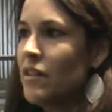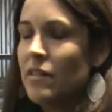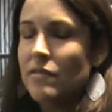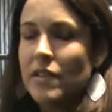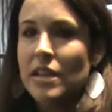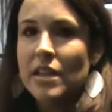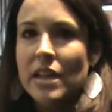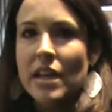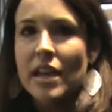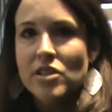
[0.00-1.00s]
of
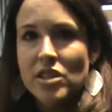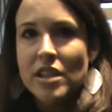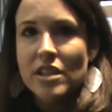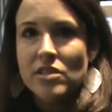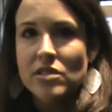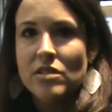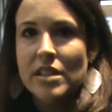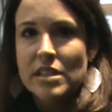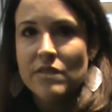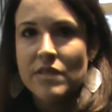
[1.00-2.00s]
educational
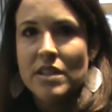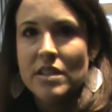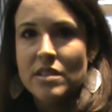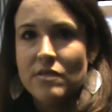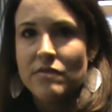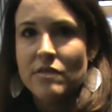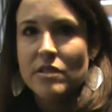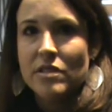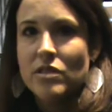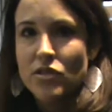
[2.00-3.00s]
activities
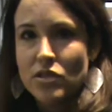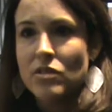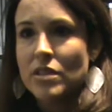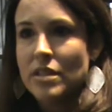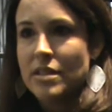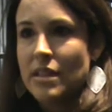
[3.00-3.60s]
for the students,